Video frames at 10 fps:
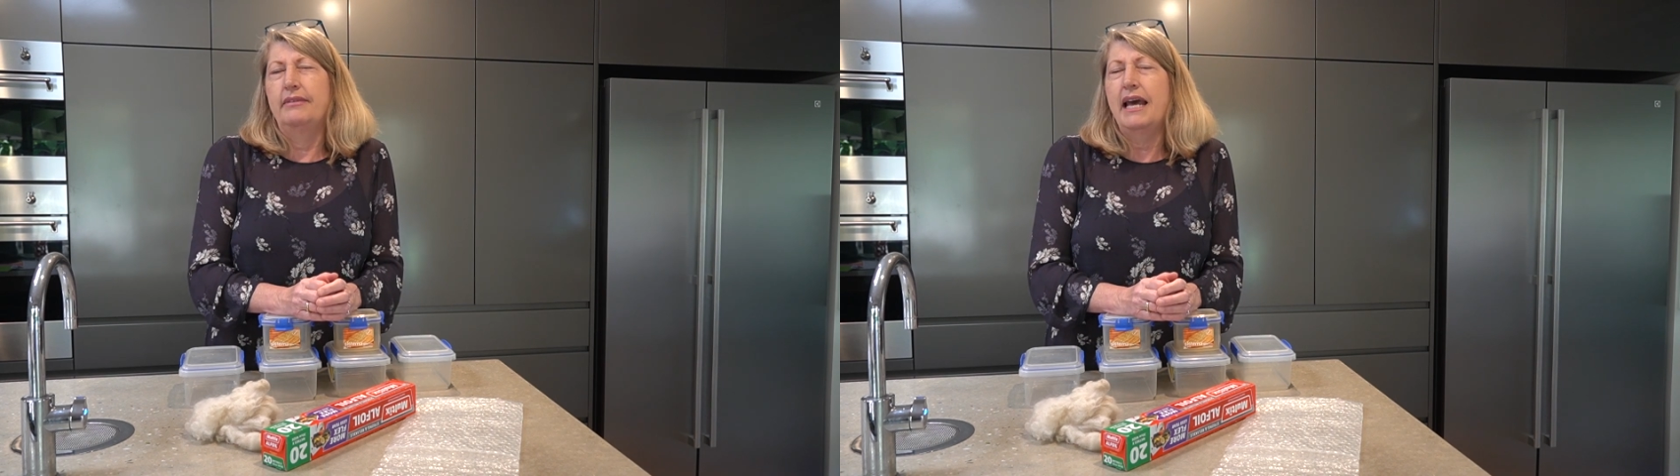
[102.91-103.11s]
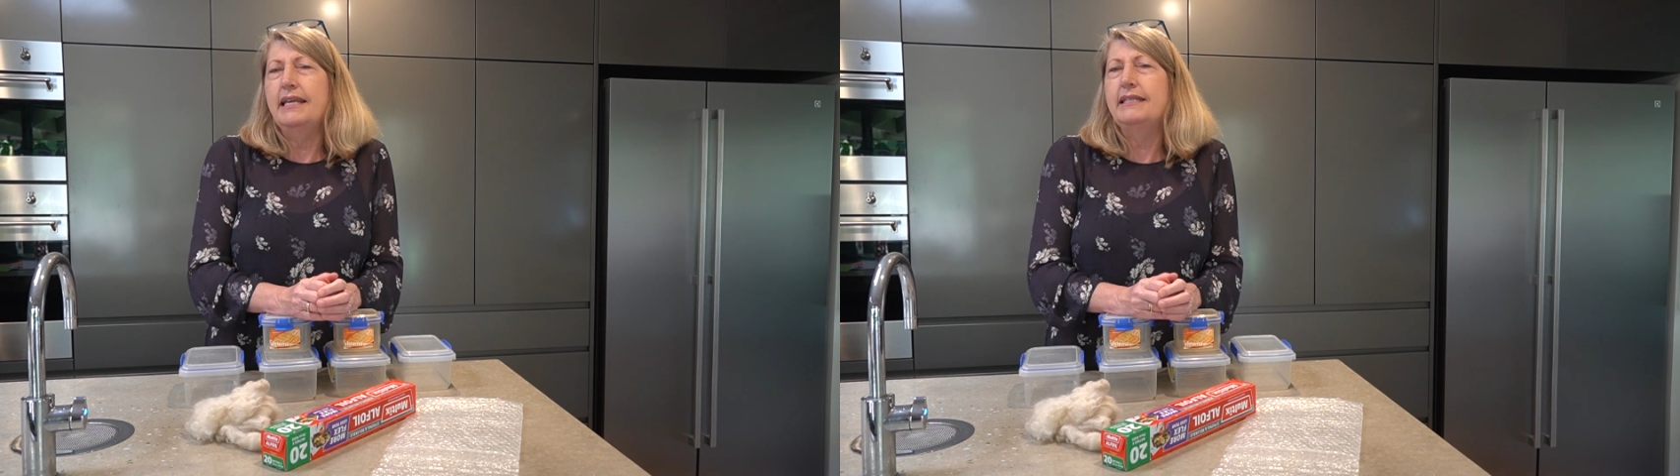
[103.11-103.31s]

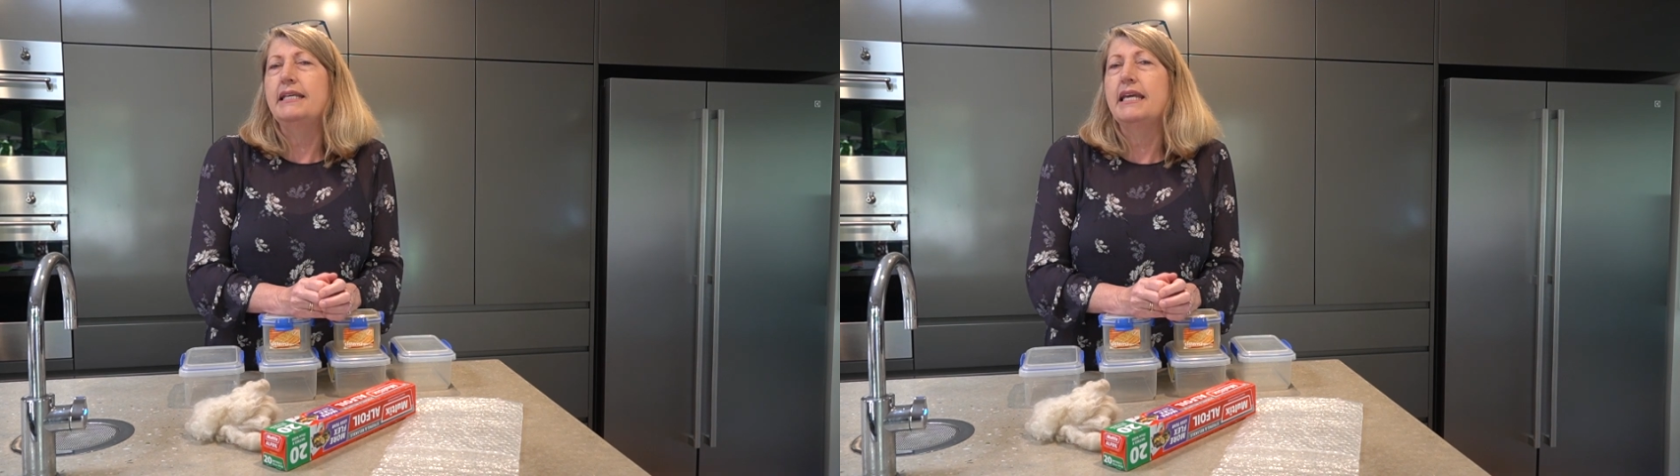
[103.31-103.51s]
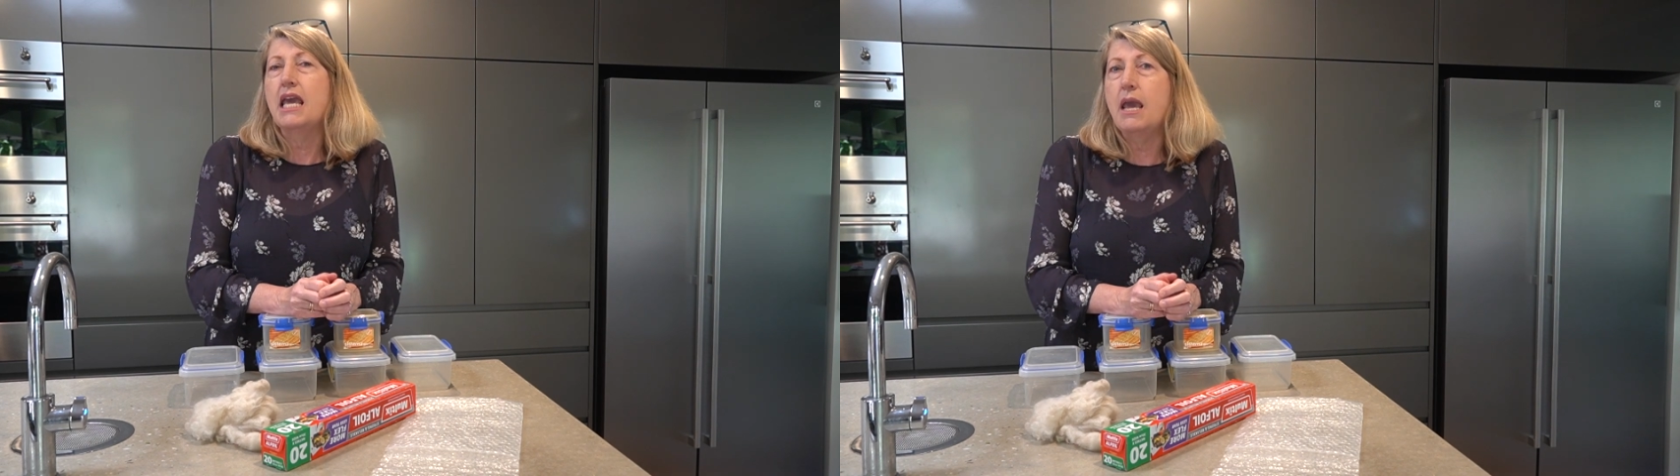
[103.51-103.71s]
That is
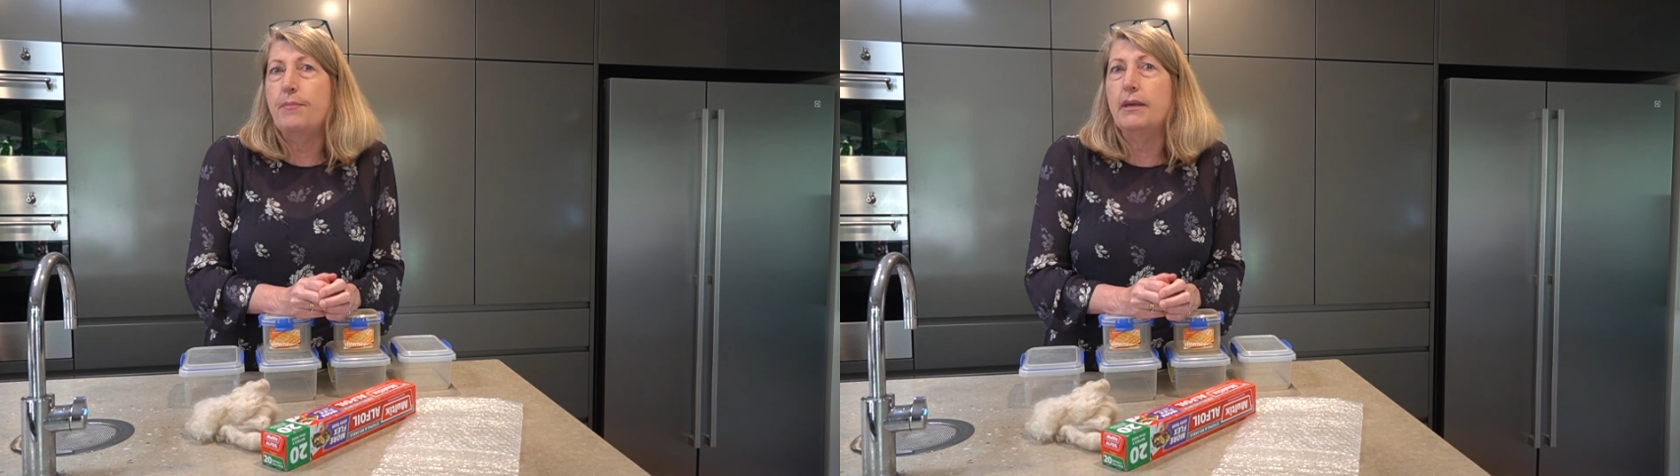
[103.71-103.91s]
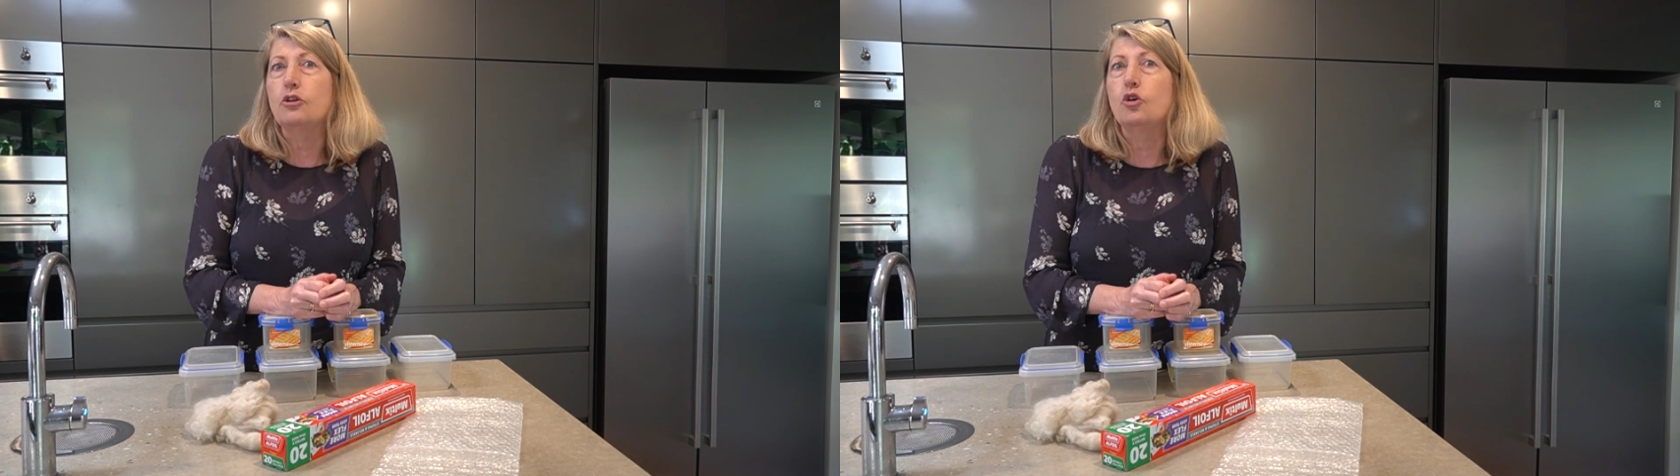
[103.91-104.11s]
to
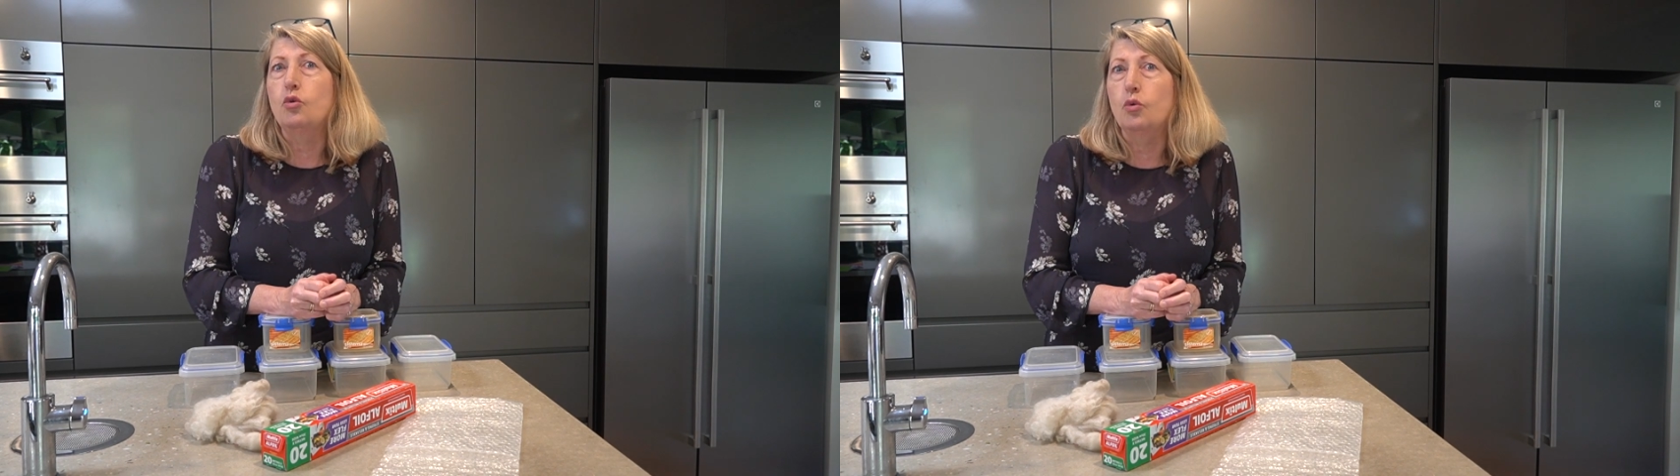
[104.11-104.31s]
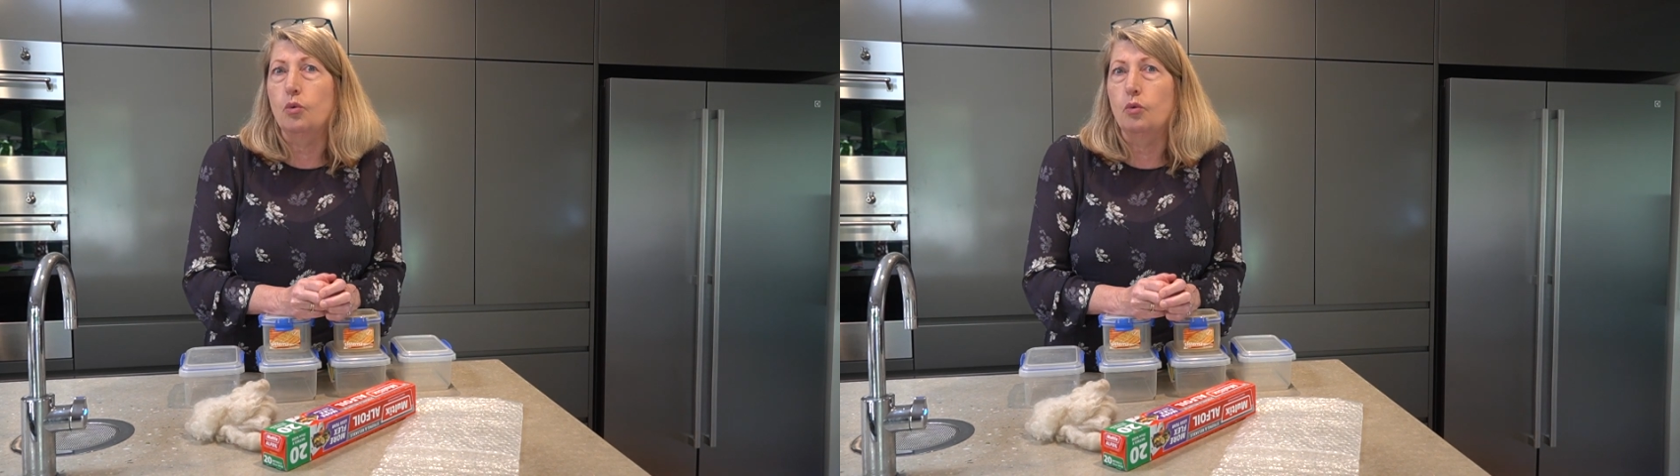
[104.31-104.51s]
keep it
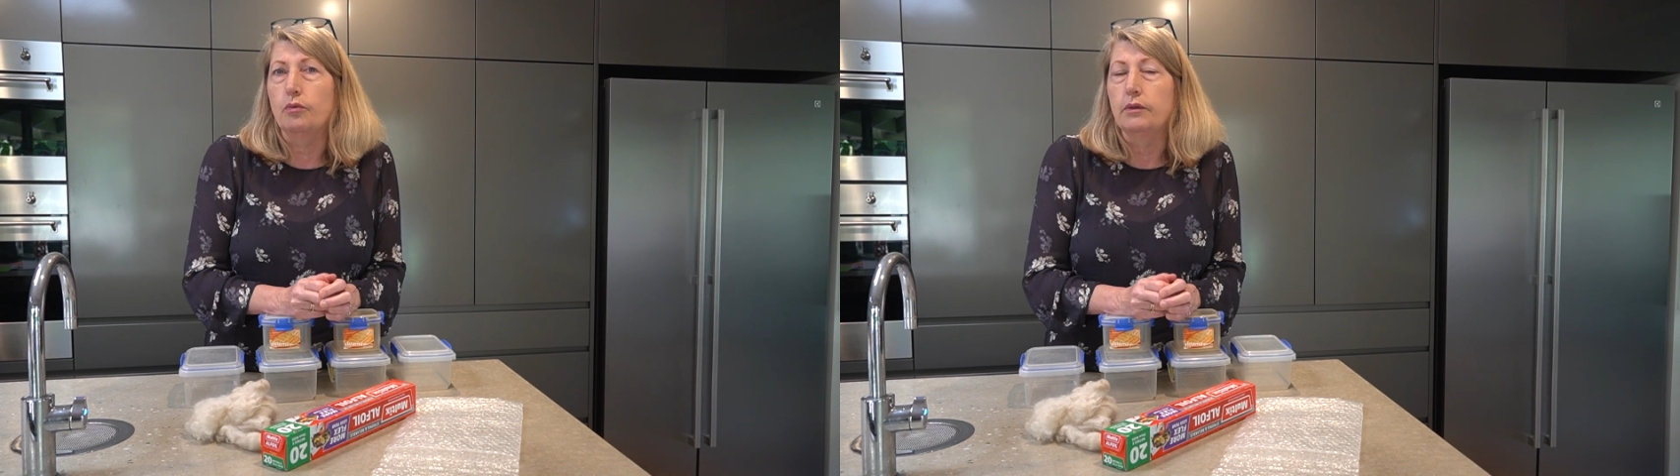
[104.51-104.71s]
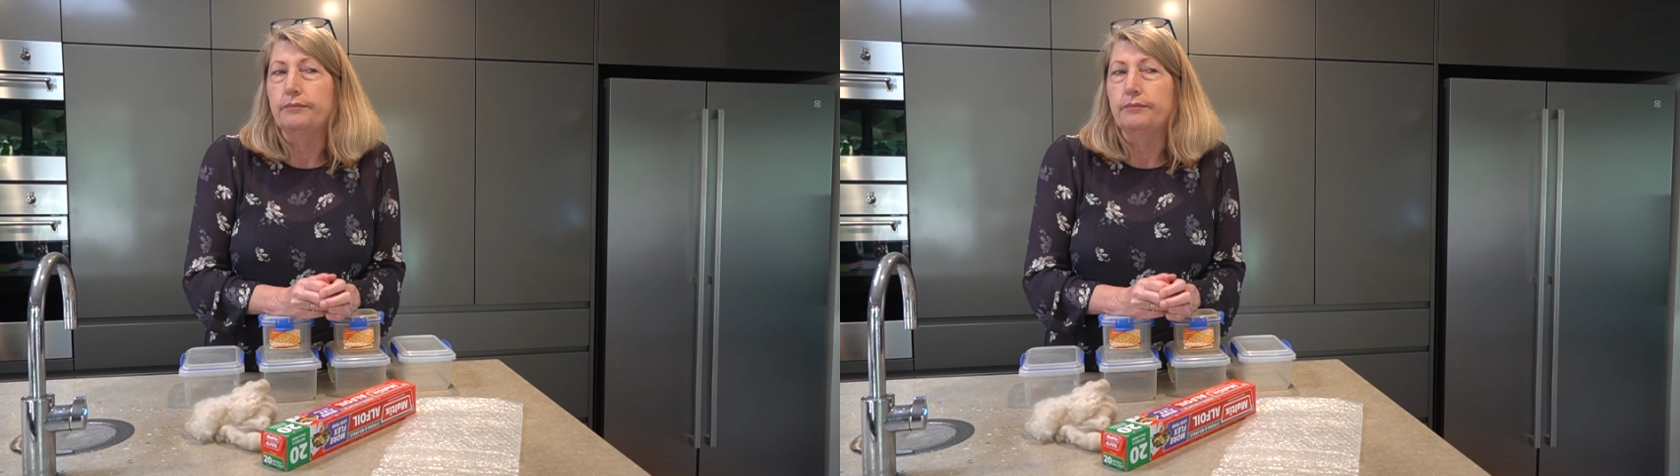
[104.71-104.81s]
cool.